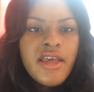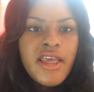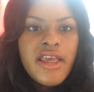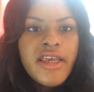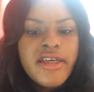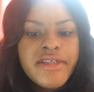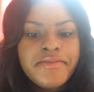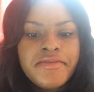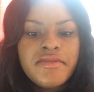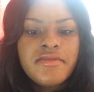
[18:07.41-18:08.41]
and
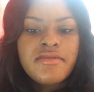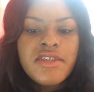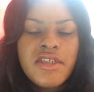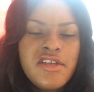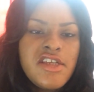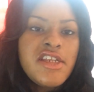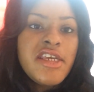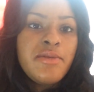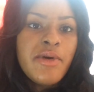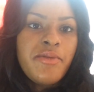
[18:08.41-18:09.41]
you need to
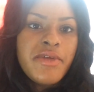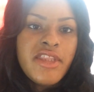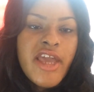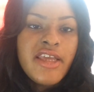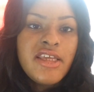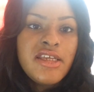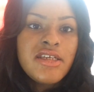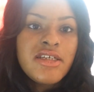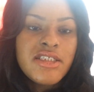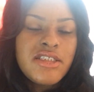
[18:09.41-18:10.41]
keep up with that key,
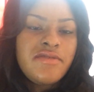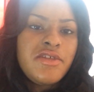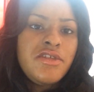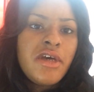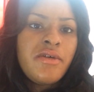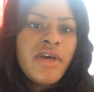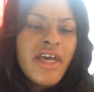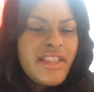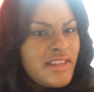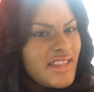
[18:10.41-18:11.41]
because if you don't,
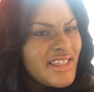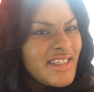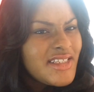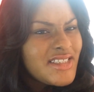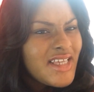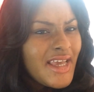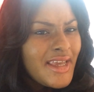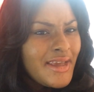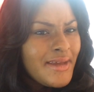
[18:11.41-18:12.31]
I think it's like,